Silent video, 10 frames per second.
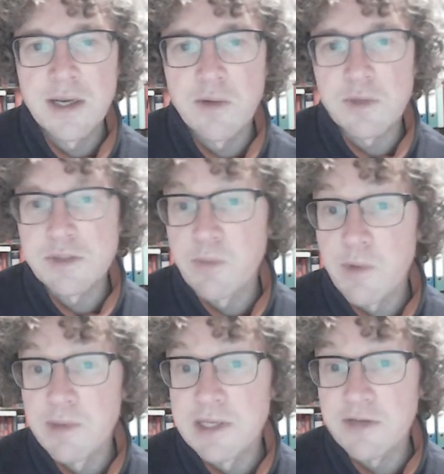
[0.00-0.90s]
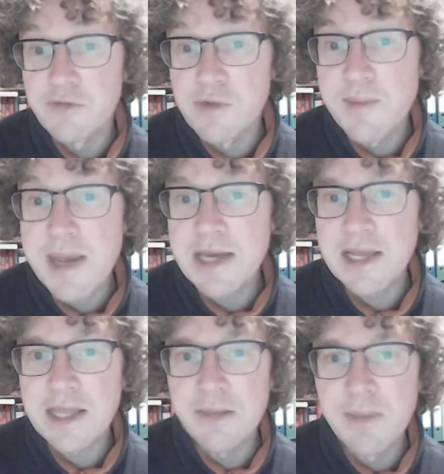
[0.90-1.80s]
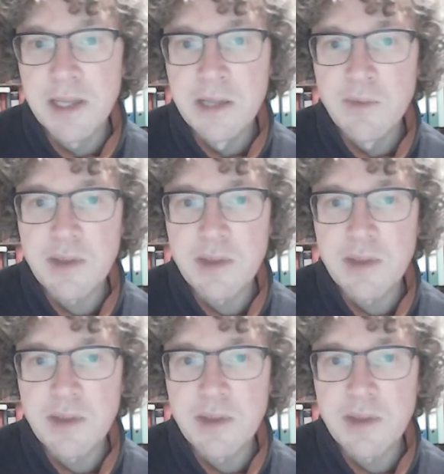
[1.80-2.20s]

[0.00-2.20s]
What's the probability of remaining in the middle?